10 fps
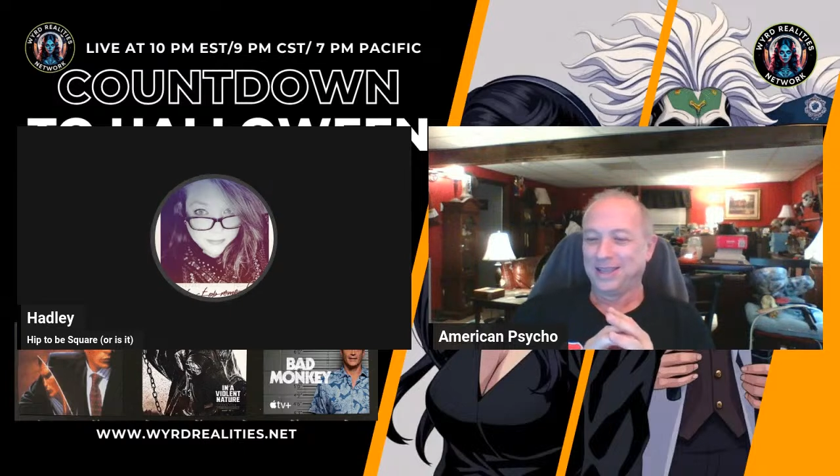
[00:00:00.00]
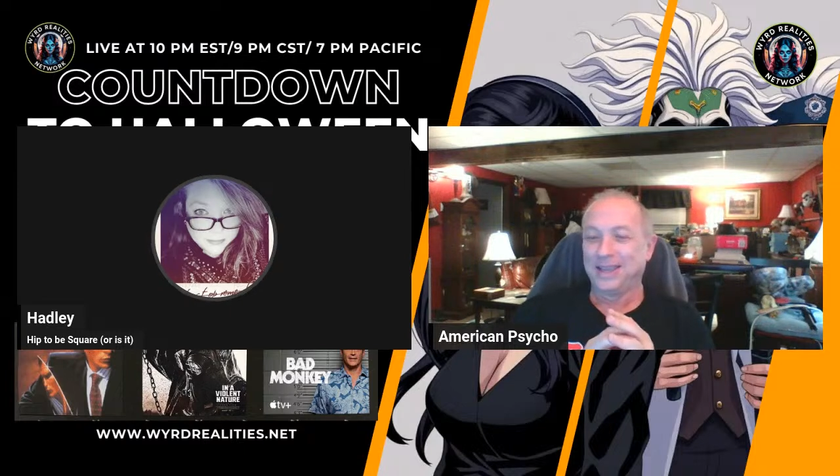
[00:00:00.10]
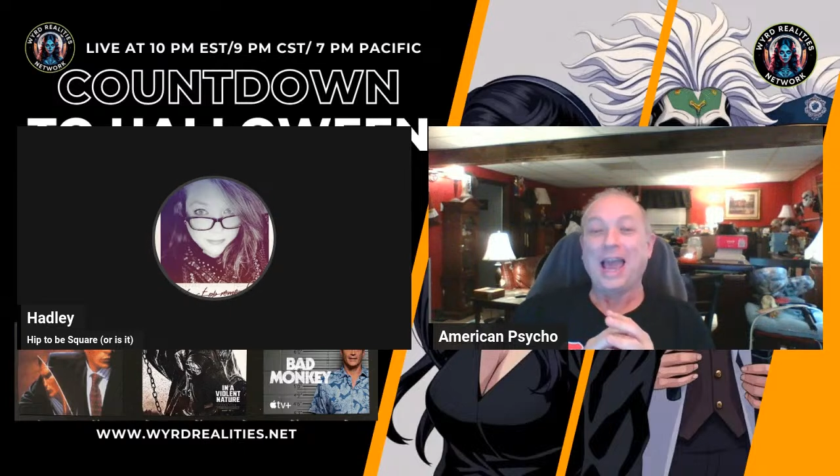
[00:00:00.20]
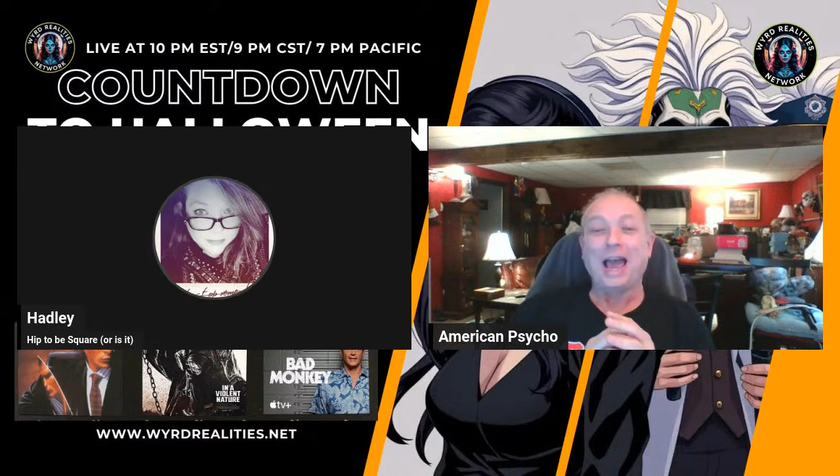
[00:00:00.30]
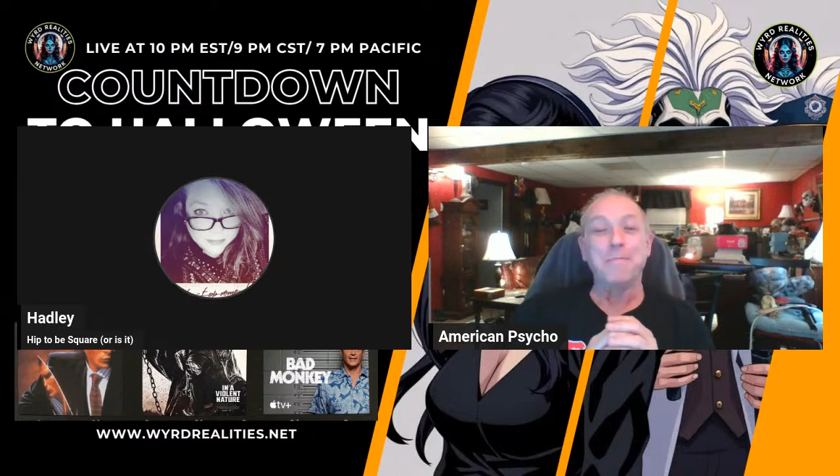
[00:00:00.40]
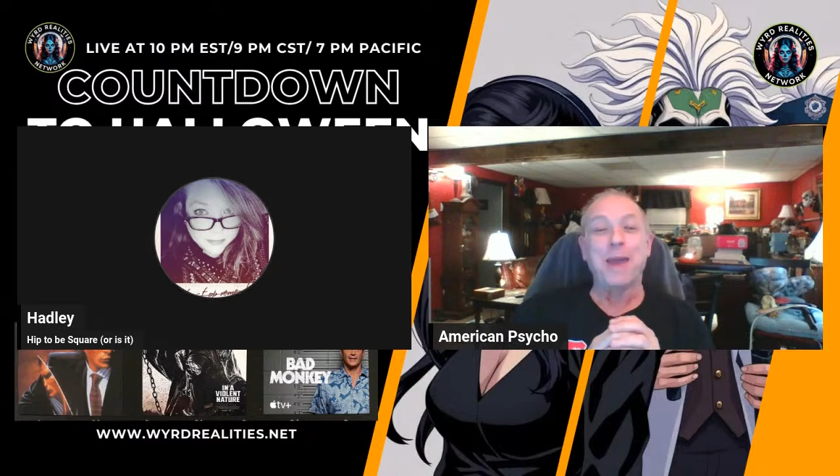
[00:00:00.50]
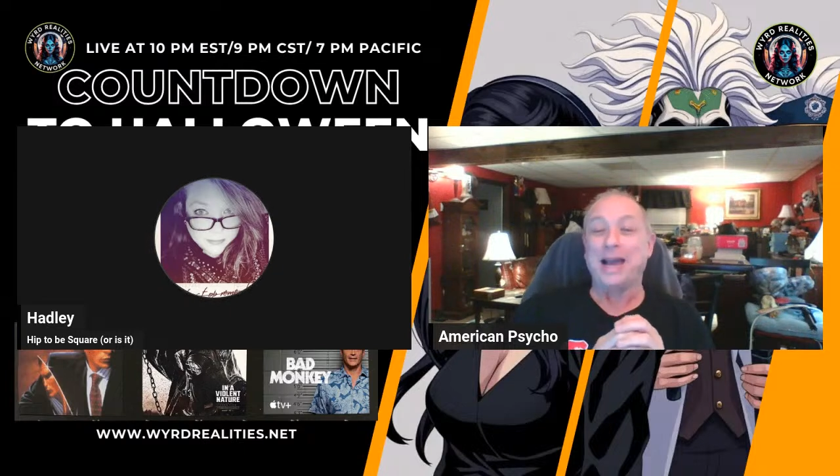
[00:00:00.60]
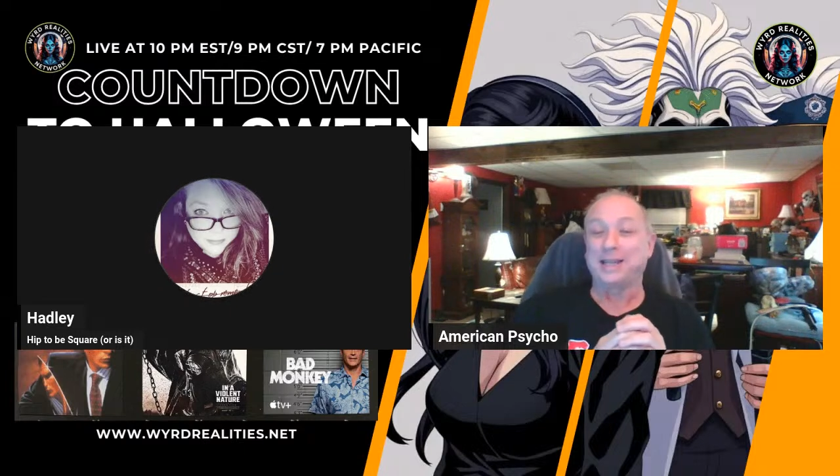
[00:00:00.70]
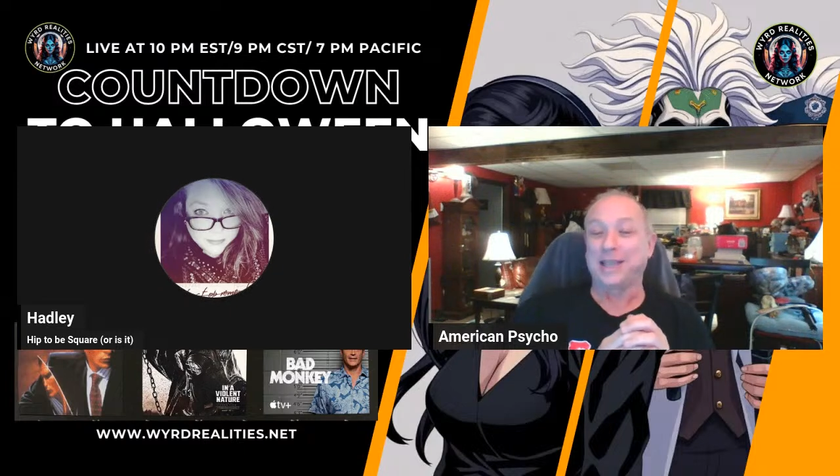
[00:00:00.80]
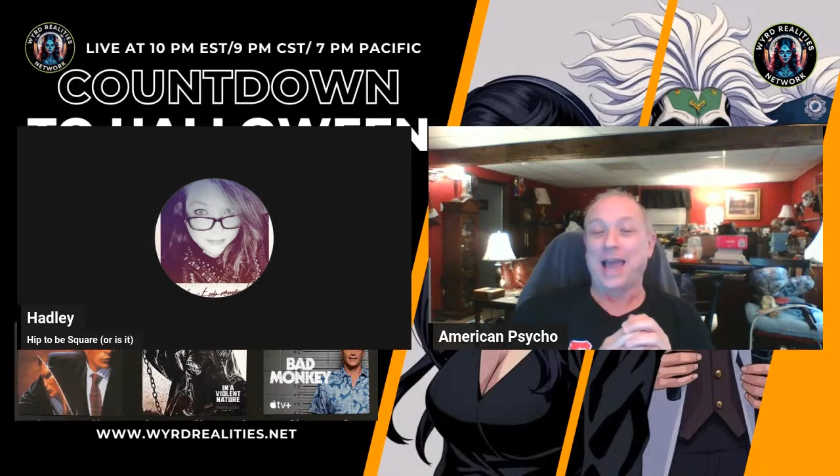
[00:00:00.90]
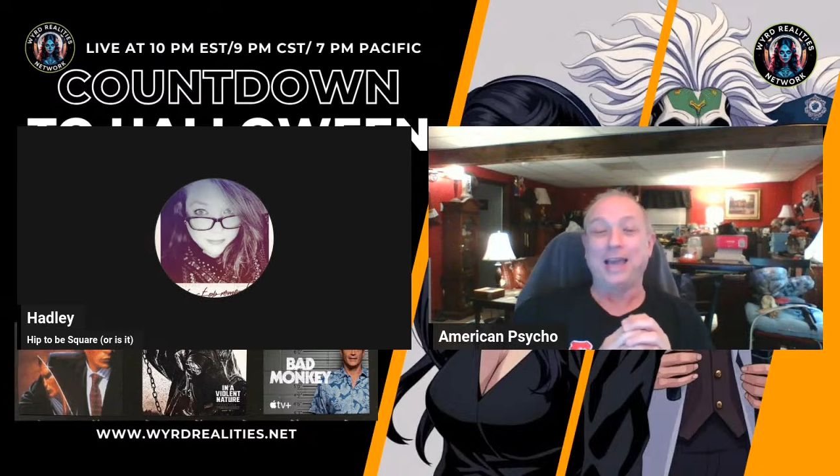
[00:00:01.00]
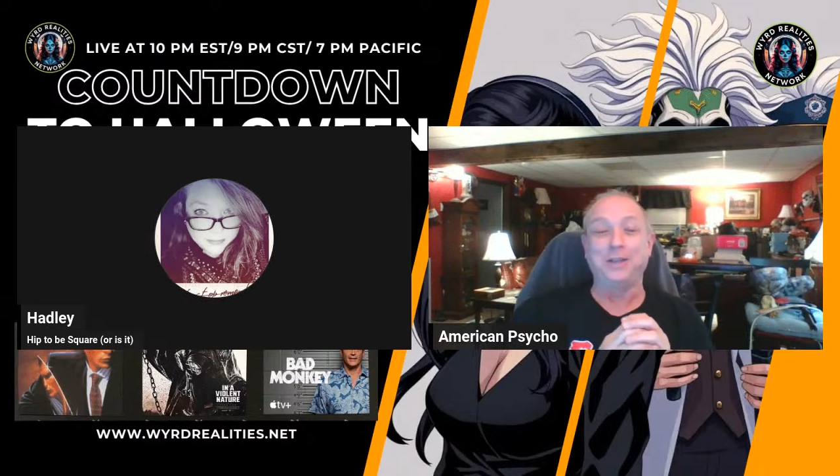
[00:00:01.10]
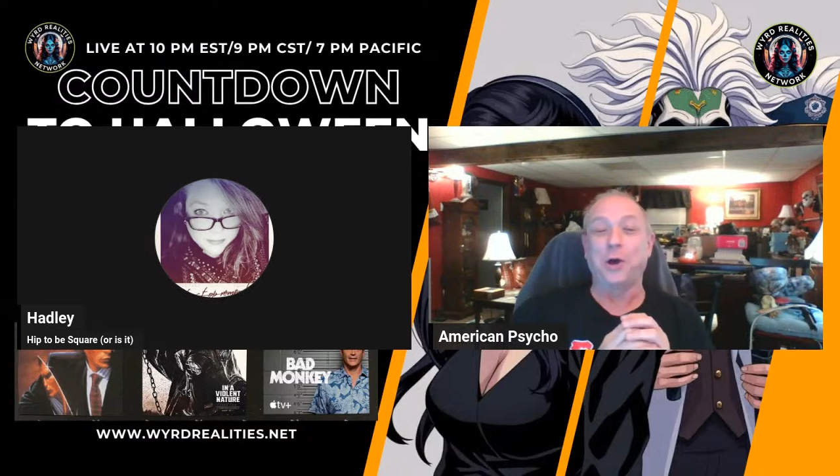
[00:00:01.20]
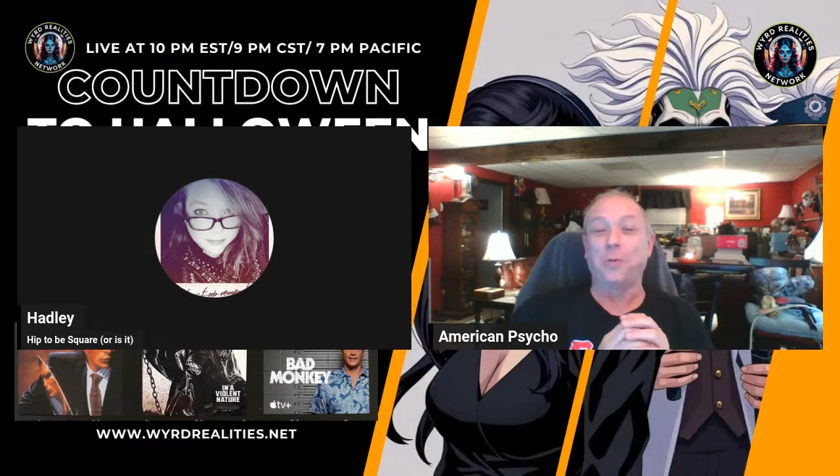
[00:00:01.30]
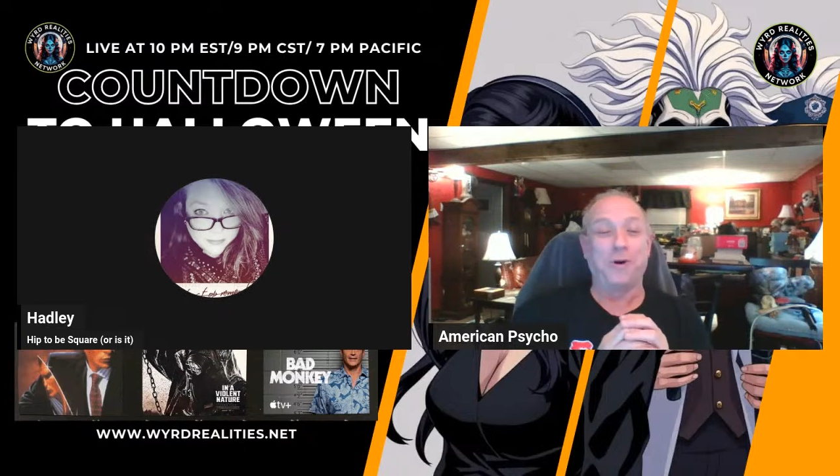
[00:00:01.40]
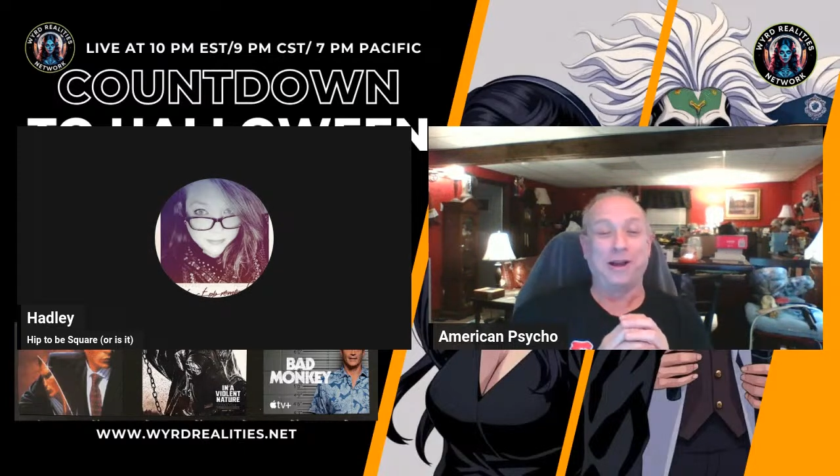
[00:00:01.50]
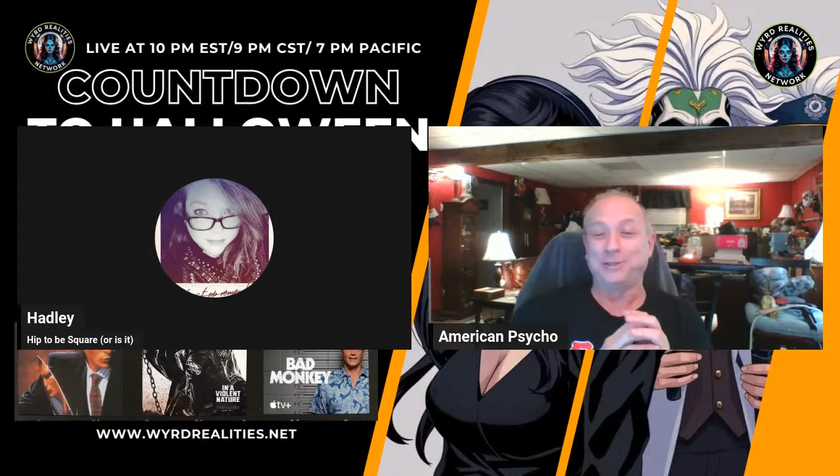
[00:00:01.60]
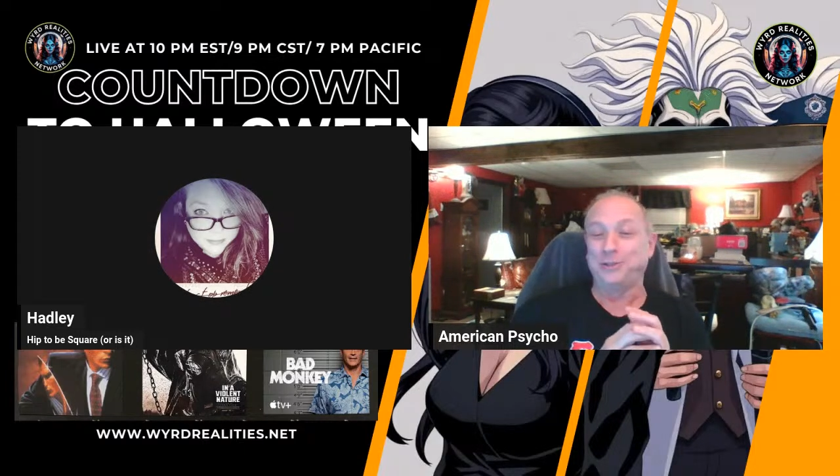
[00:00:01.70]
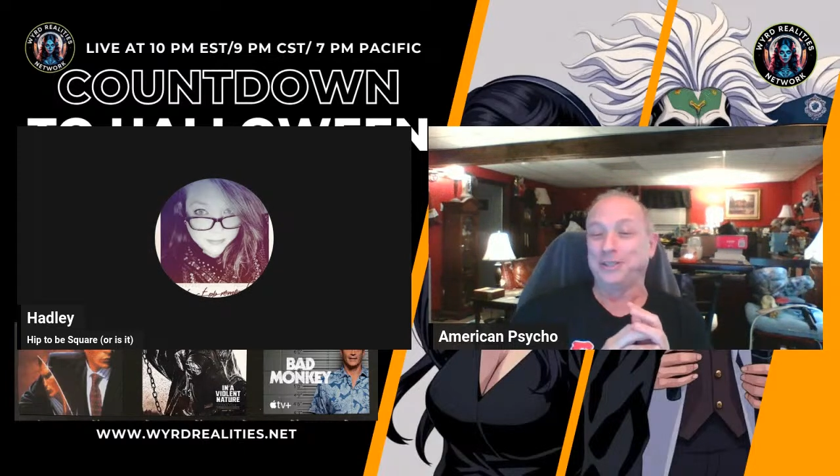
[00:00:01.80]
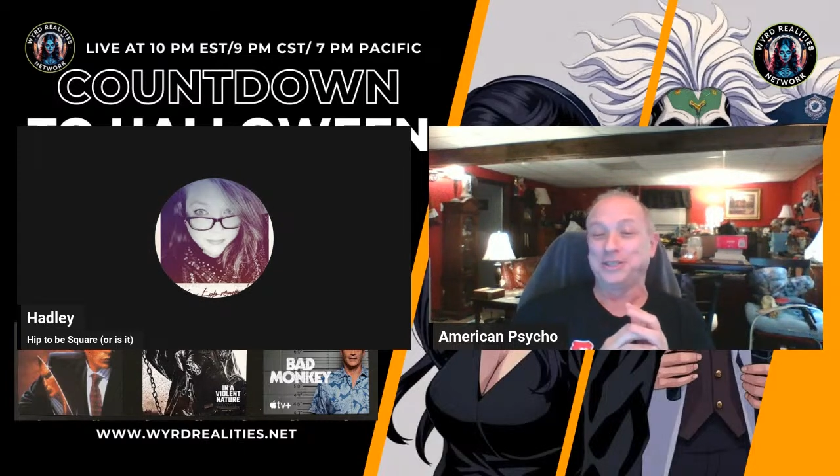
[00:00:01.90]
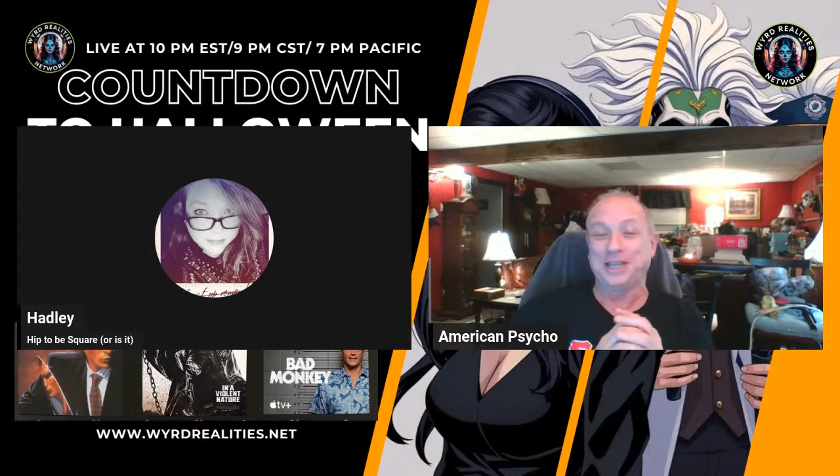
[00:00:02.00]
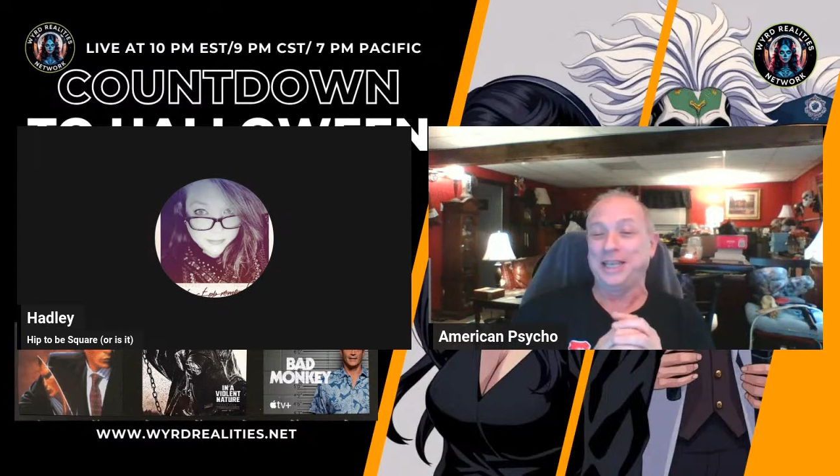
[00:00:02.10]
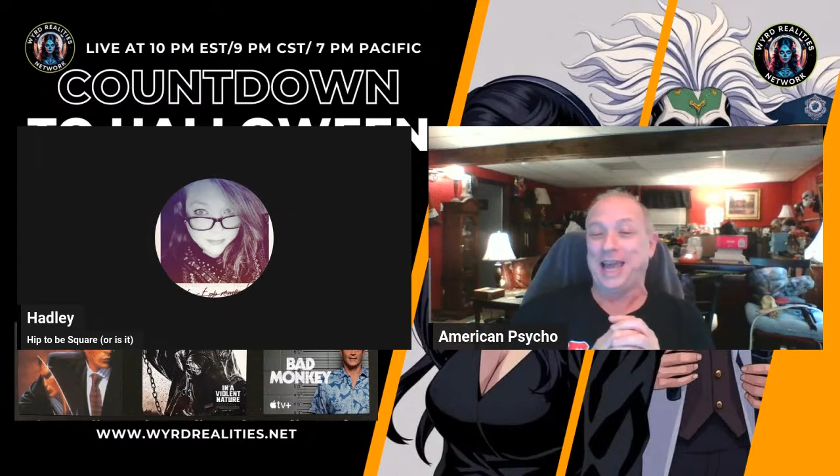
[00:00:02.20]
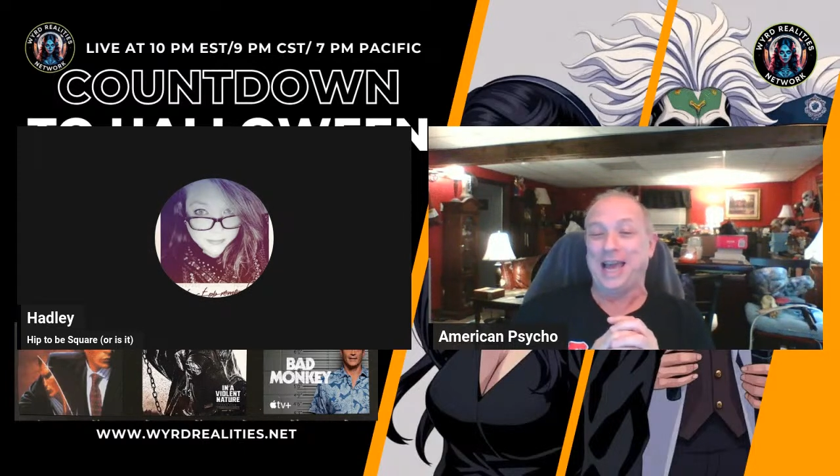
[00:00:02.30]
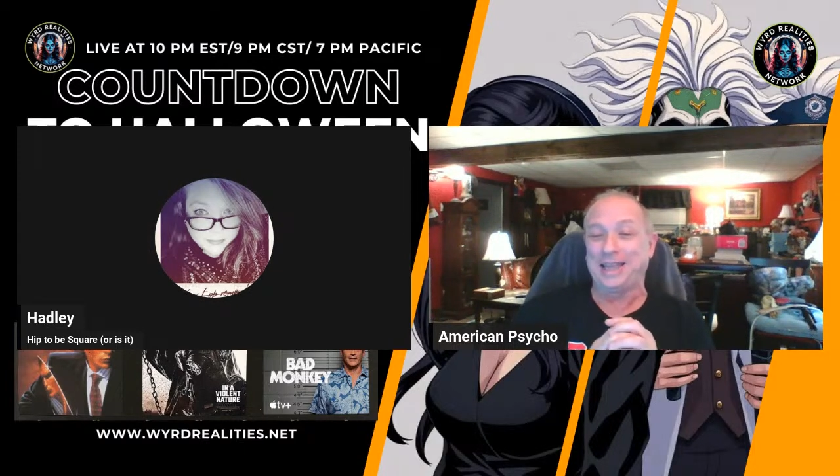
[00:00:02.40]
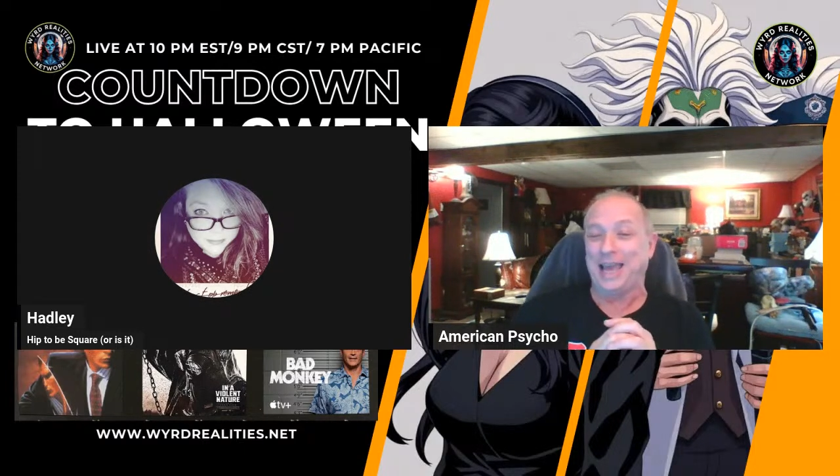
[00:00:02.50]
Yeah, Max, I don't want you to see that.